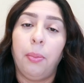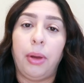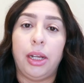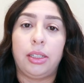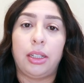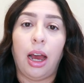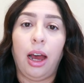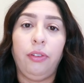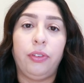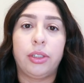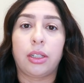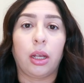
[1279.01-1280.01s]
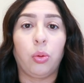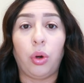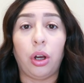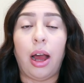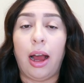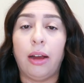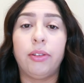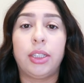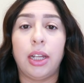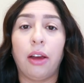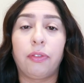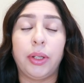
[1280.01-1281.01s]
my staff is like we'll have
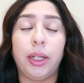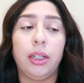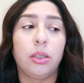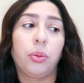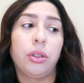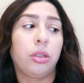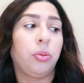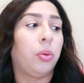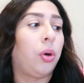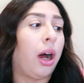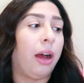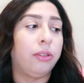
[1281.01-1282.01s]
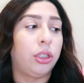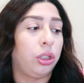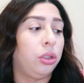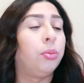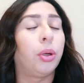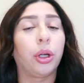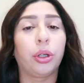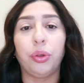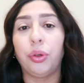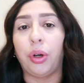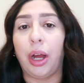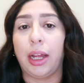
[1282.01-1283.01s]
staff meetings, we'll do, we'll have Zoom or
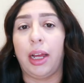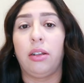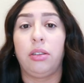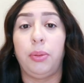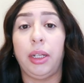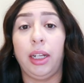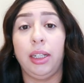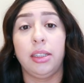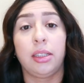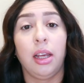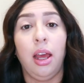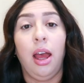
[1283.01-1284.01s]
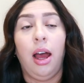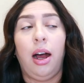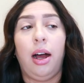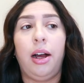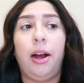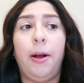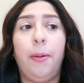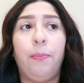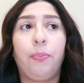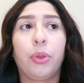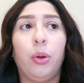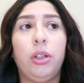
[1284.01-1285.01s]
Google Hangouts meetings,
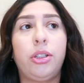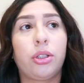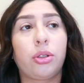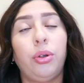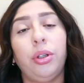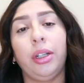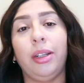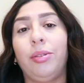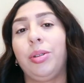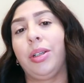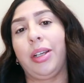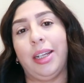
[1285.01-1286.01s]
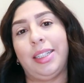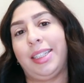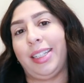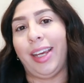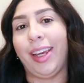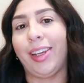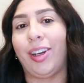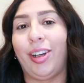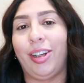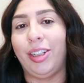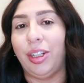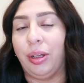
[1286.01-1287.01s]
um, which is cool. To, well, you get to see
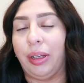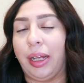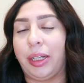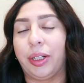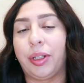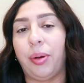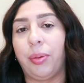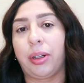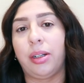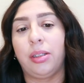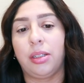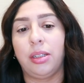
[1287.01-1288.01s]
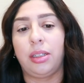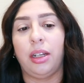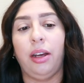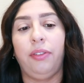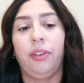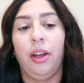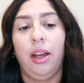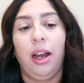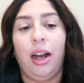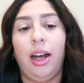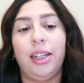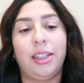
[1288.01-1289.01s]
your, you know, like your coworkers and stuff.
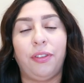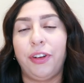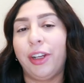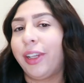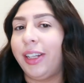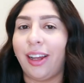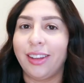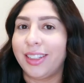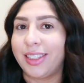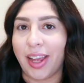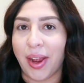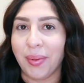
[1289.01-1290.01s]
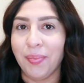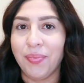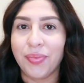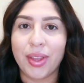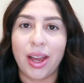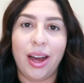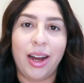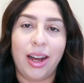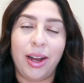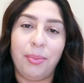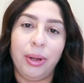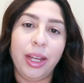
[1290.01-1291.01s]
Uh, definitely not the same,
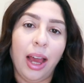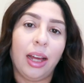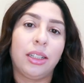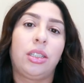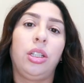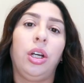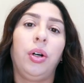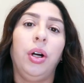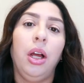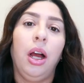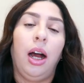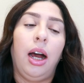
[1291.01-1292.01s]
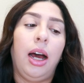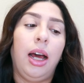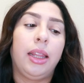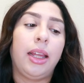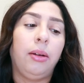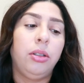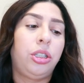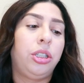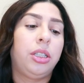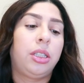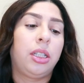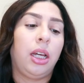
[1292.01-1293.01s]
uh, but yeah. So uh, that was
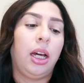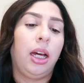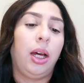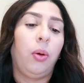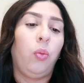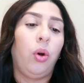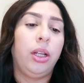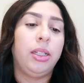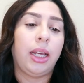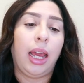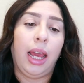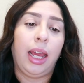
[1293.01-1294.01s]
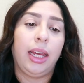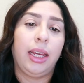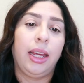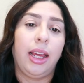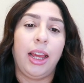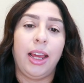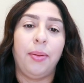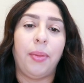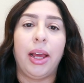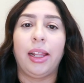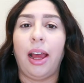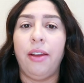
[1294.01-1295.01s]
just uh, one day in
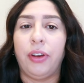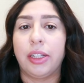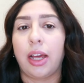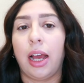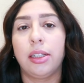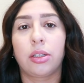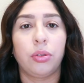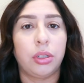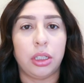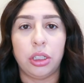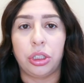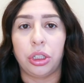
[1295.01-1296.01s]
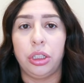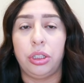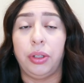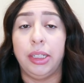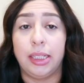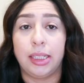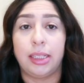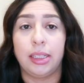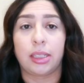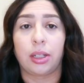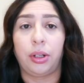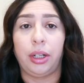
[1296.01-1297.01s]
my life as a high school teacher doing
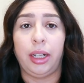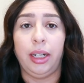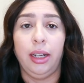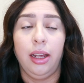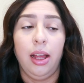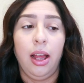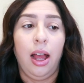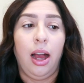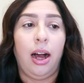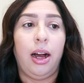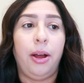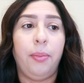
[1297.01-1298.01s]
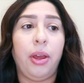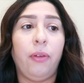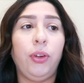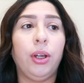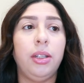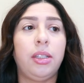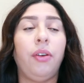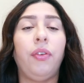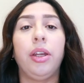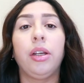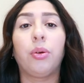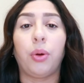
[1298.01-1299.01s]
distance learning. Um, if you guys have
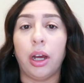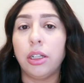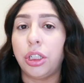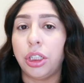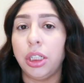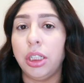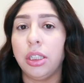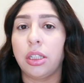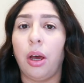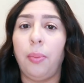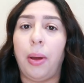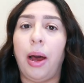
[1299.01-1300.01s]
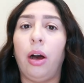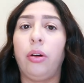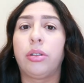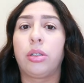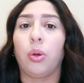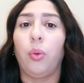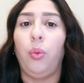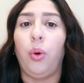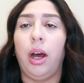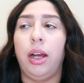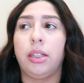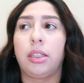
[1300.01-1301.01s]
any questions about
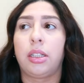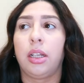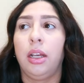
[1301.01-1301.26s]
what